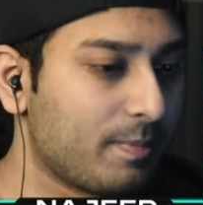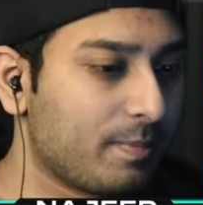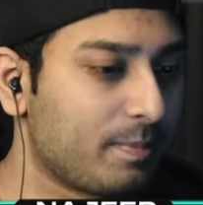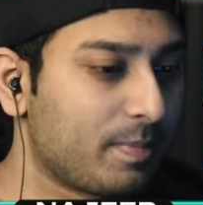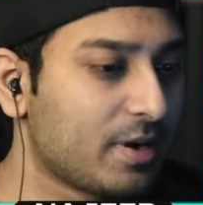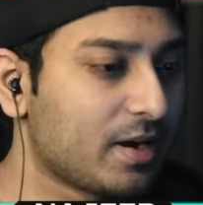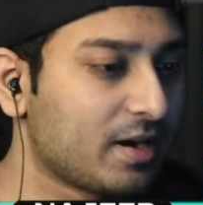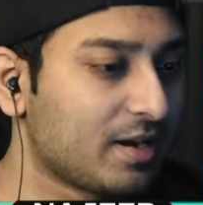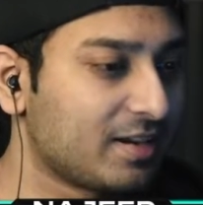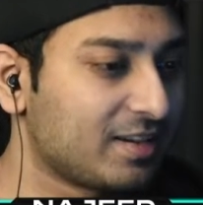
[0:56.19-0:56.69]

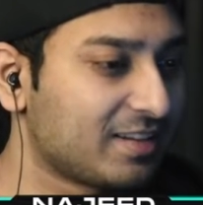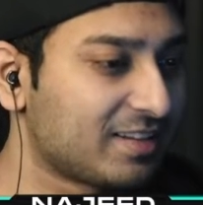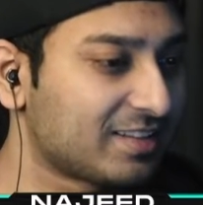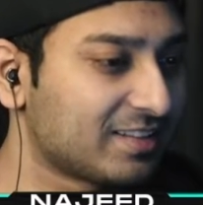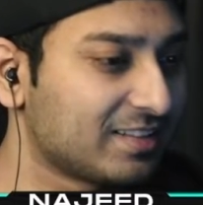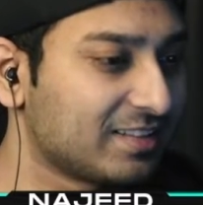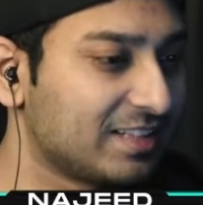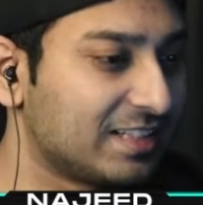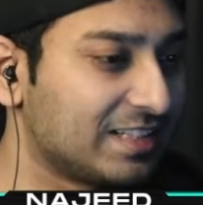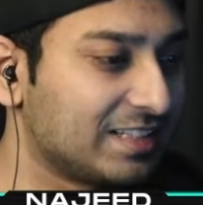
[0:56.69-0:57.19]
But
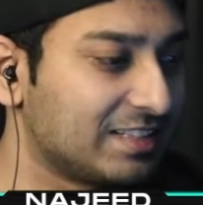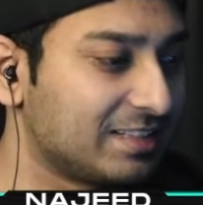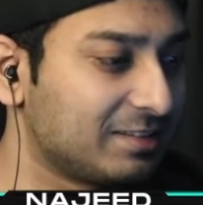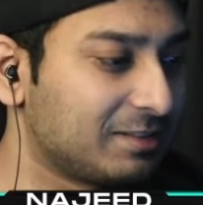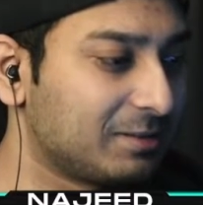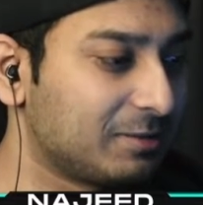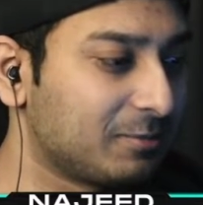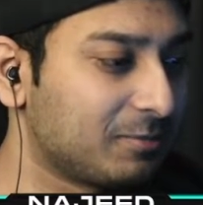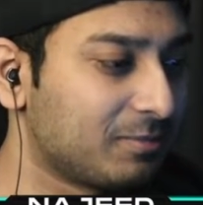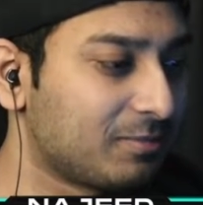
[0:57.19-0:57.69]

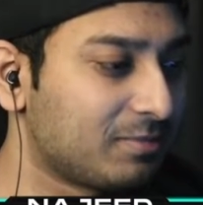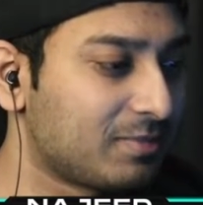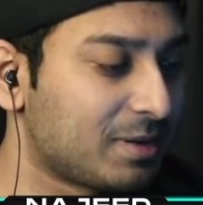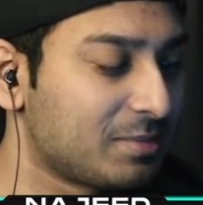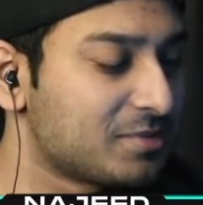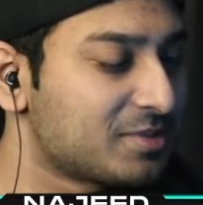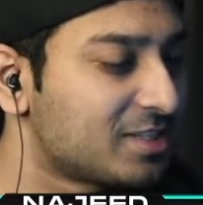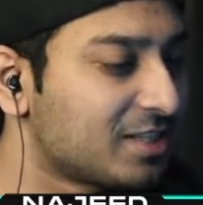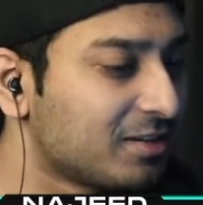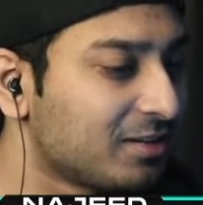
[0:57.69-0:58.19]

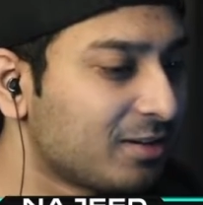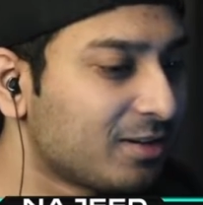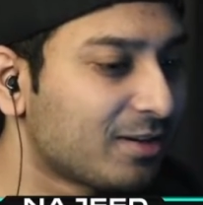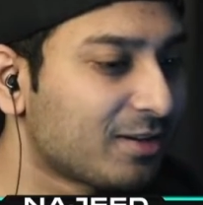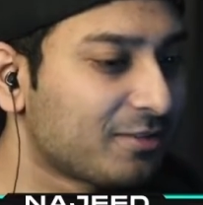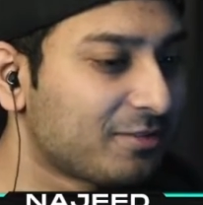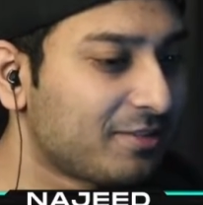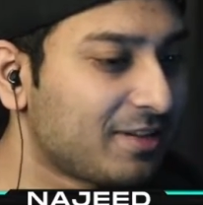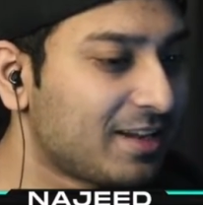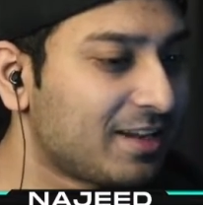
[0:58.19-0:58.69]
I'm still not
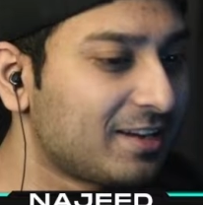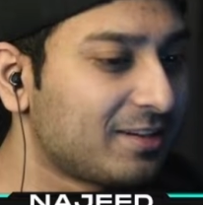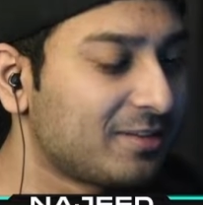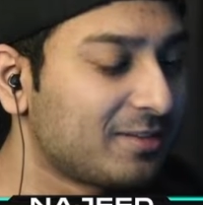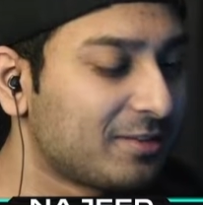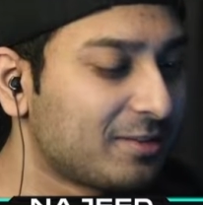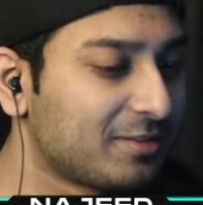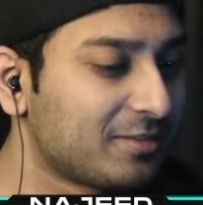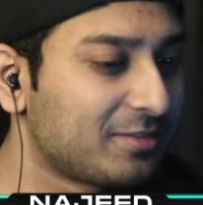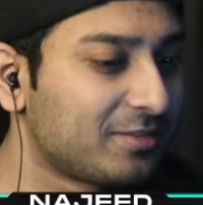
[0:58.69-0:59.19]
a fan
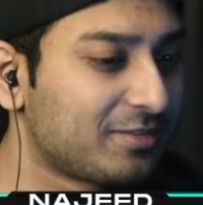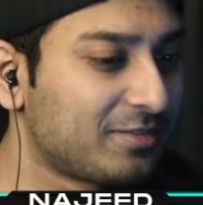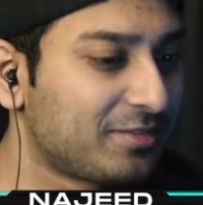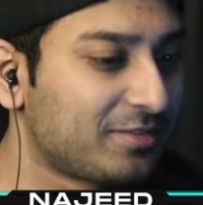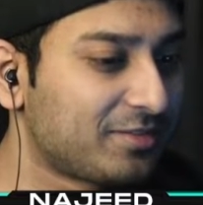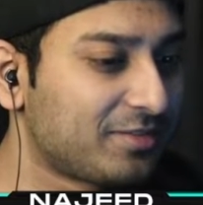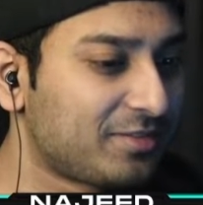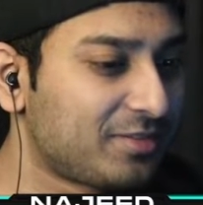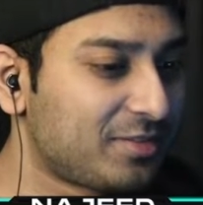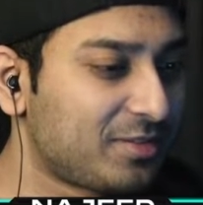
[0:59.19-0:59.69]
of
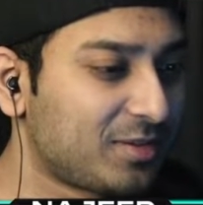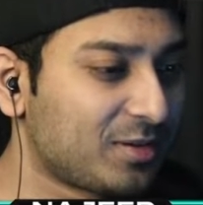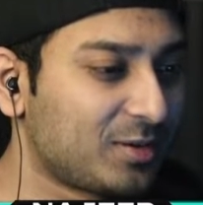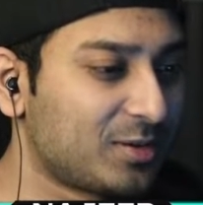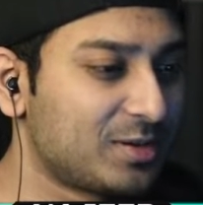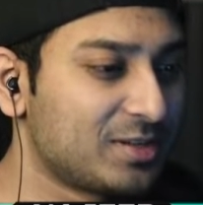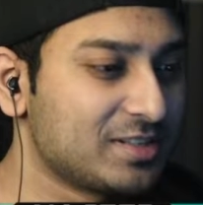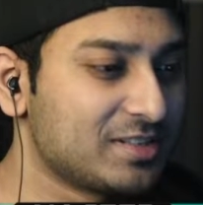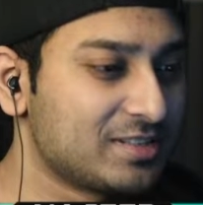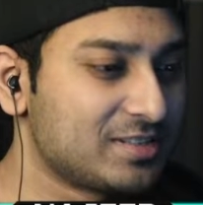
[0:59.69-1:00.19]

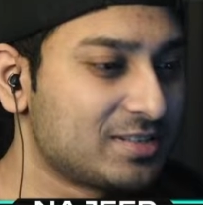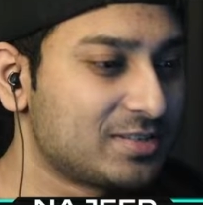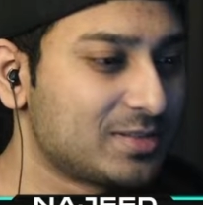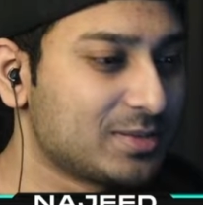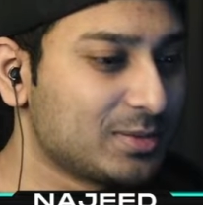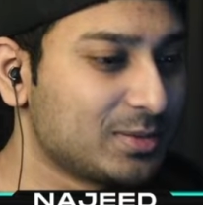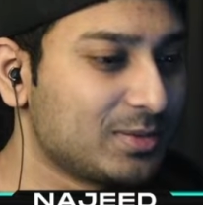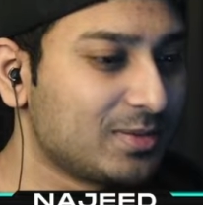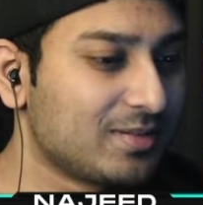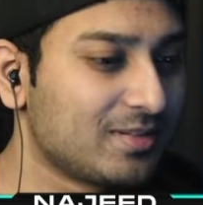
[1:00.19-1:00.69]
Thor's
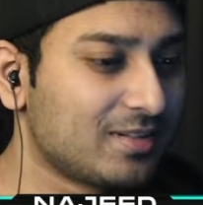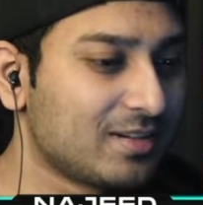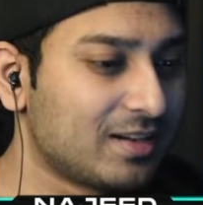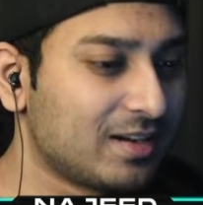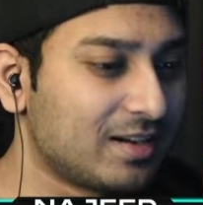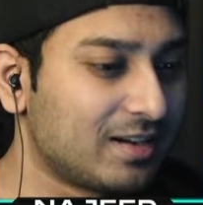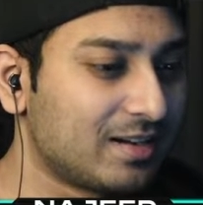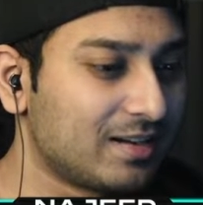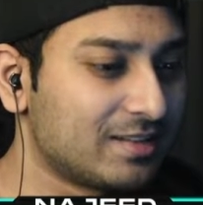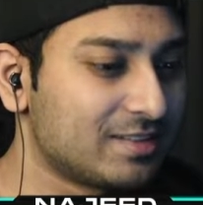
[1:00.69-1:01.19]
suit.
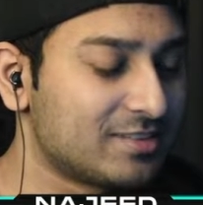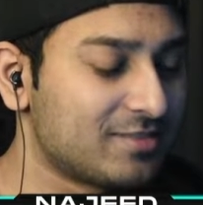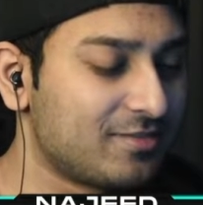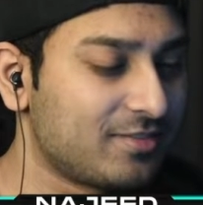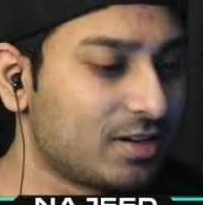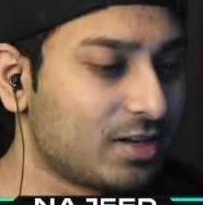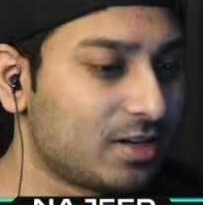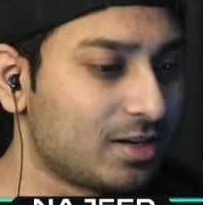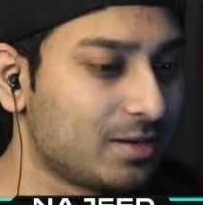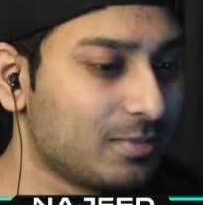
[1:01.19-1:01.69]
It's
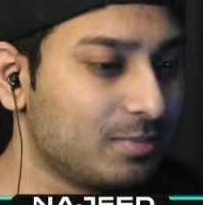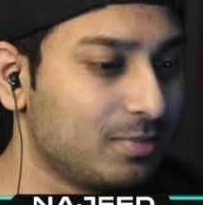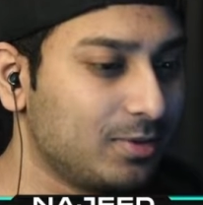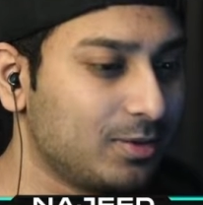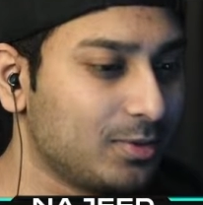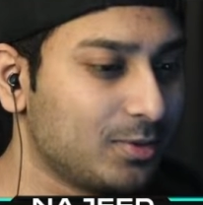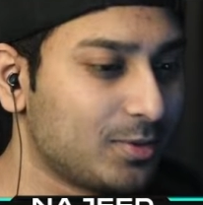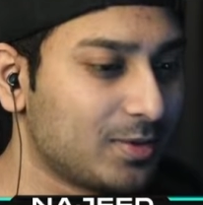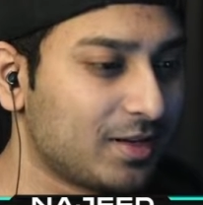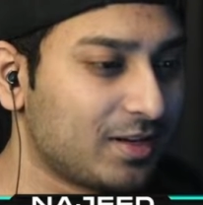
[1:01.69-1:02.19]
very
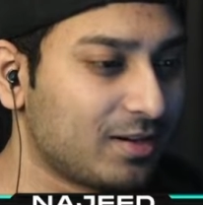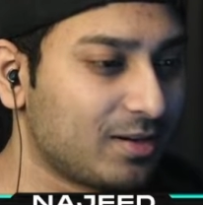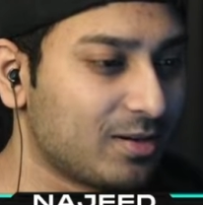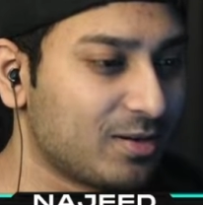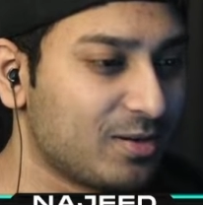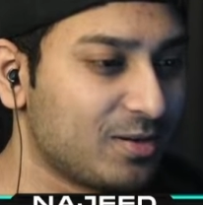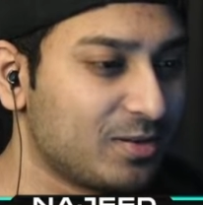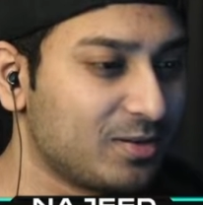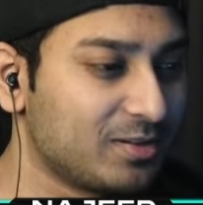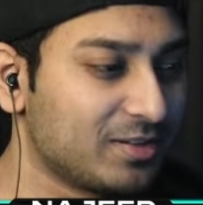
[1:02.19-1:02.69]
blue and
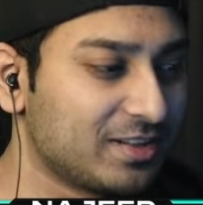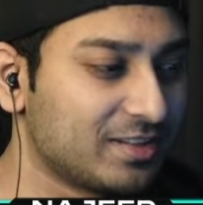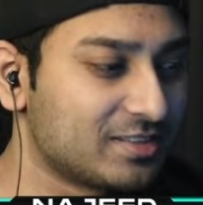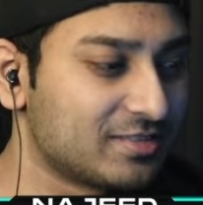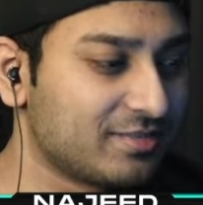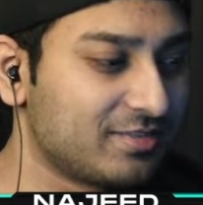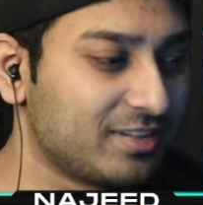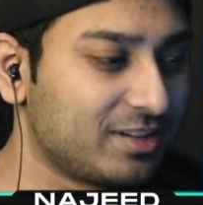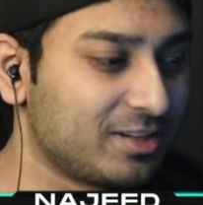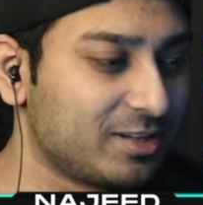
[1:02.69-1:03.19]
gold.
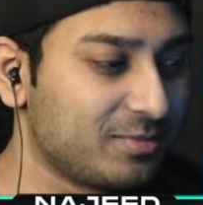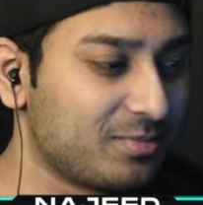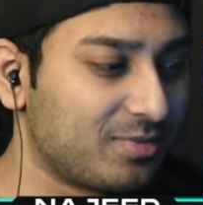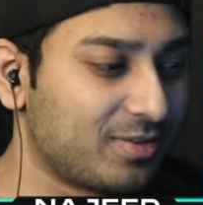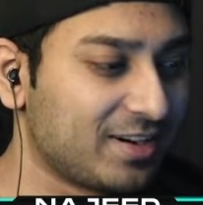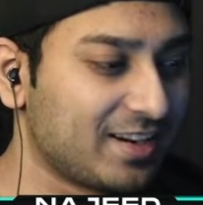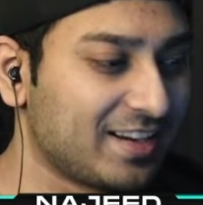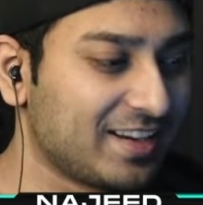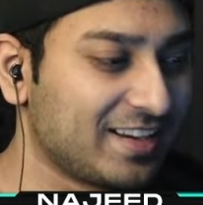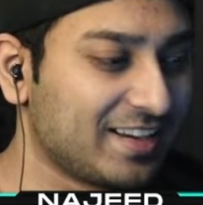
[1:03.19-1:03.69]
It's very
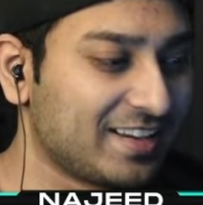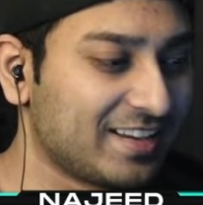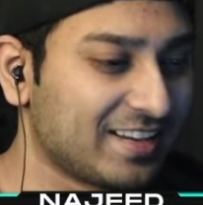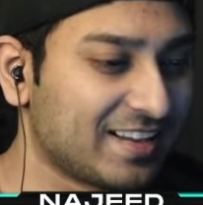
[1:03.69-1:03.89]
bright.